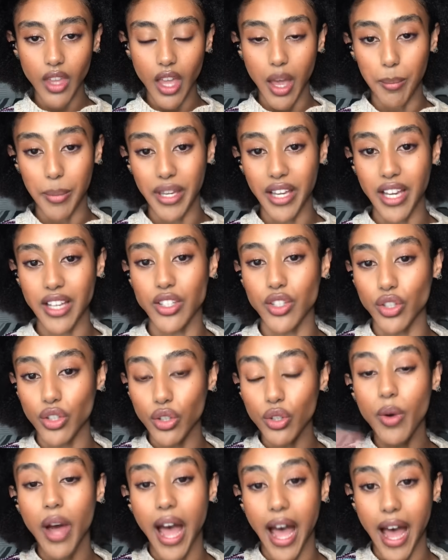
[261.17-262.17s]
Because
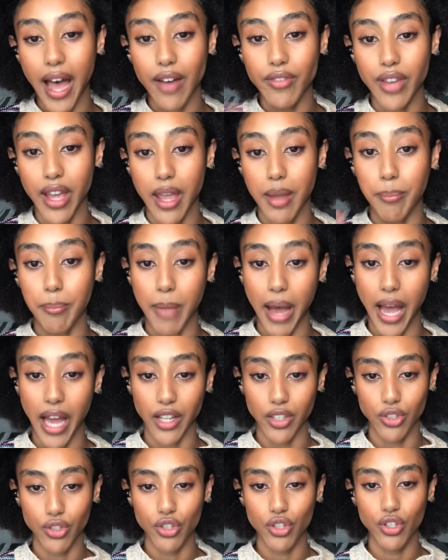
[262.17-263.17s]
you have a
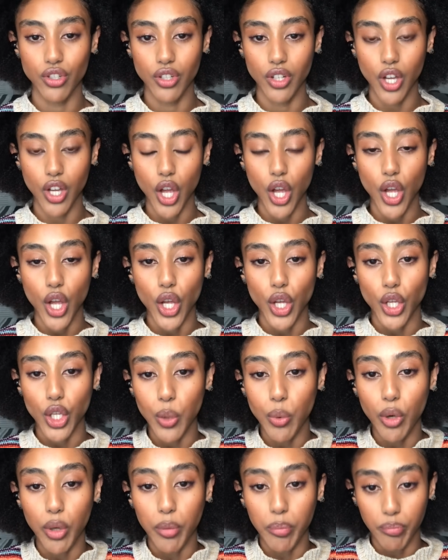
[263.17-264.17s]
match.
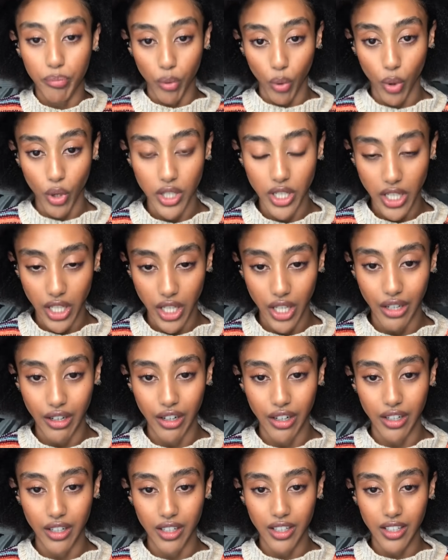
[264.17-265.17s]
You were born
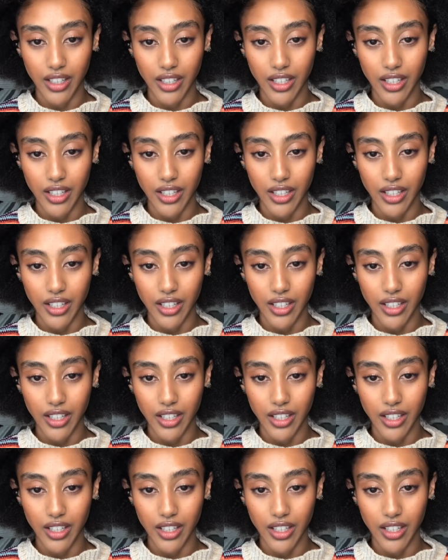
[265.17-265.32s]
here.